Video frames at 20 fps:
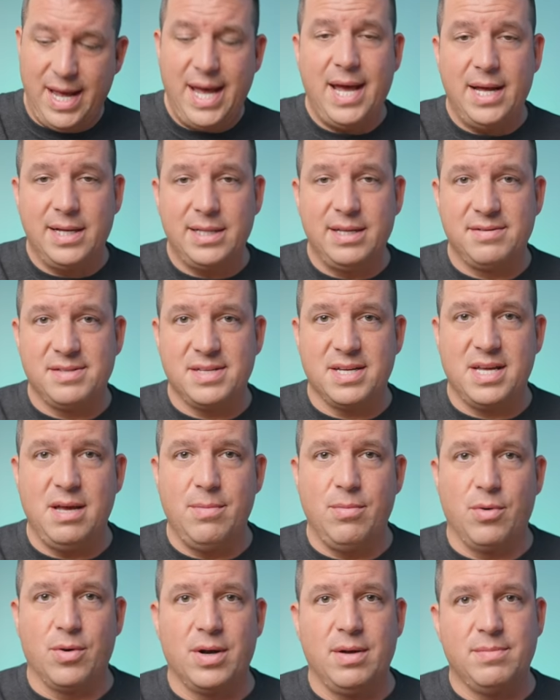A, it lifts the
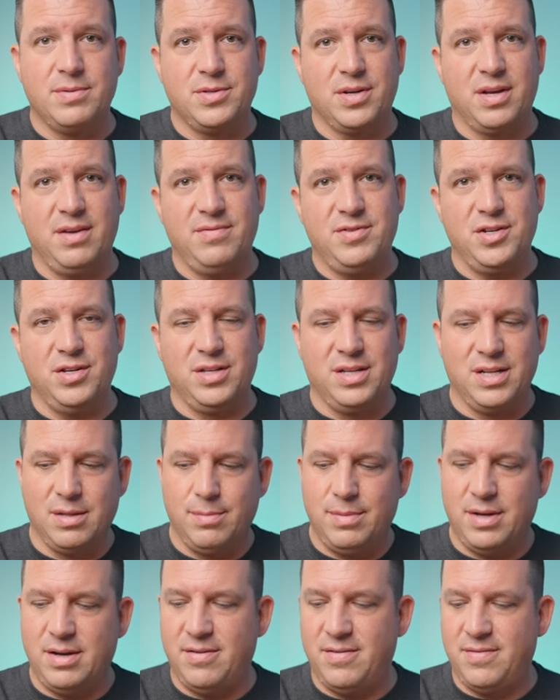keyboard up, so it gives you a little
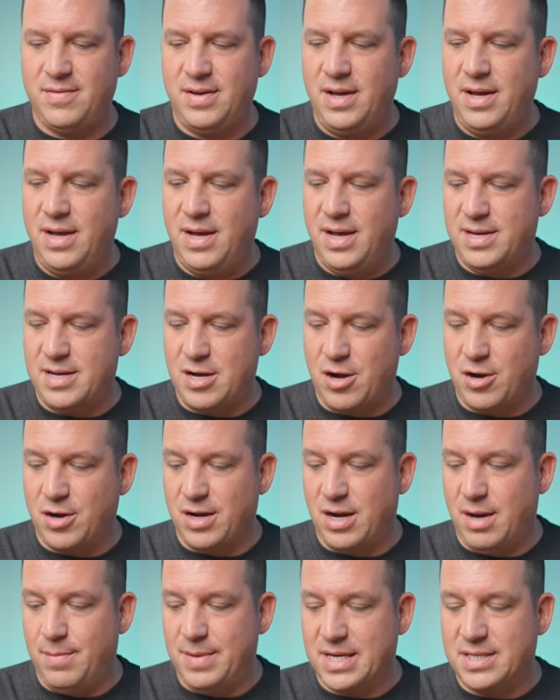bit of an
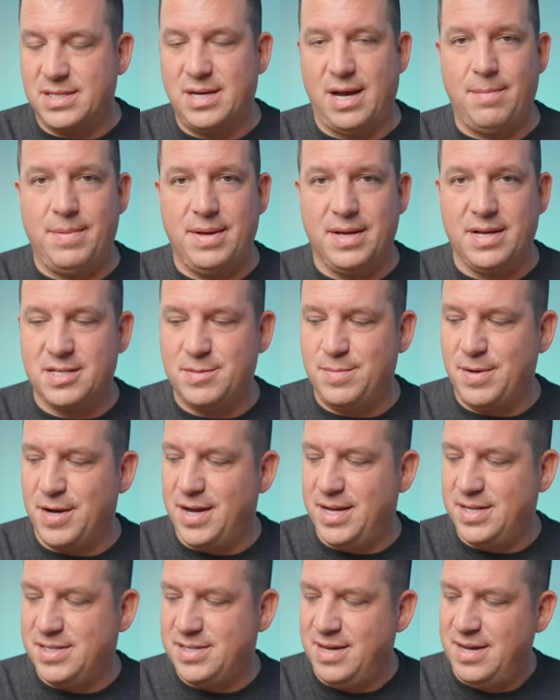ergonomic typing
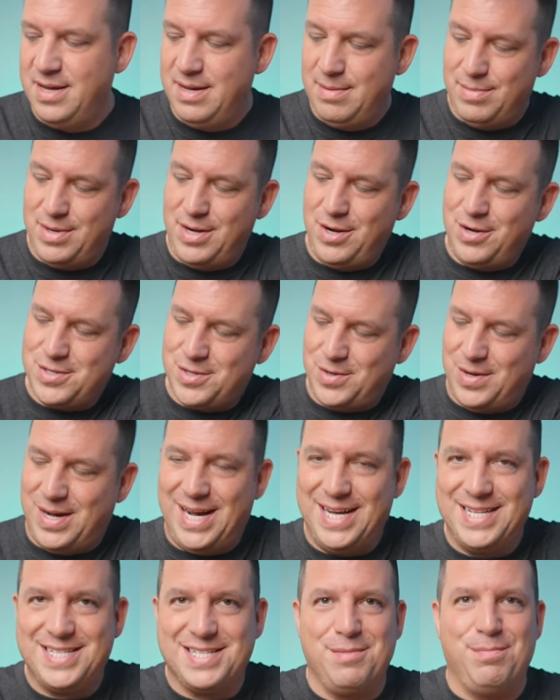experience, but it also
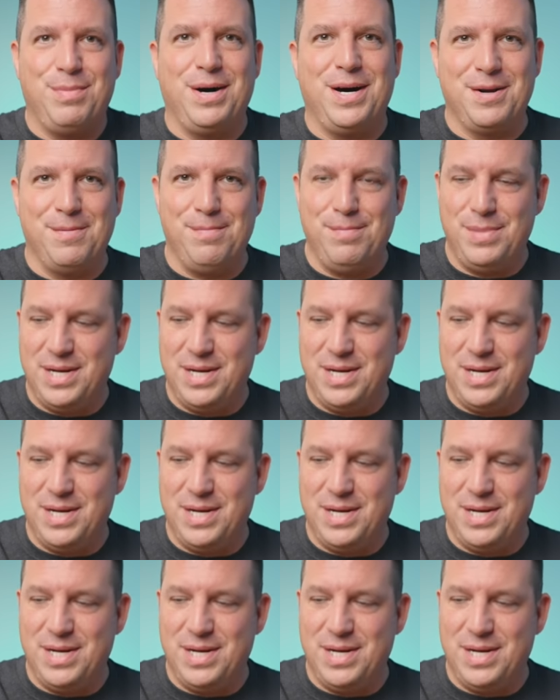hides the bottom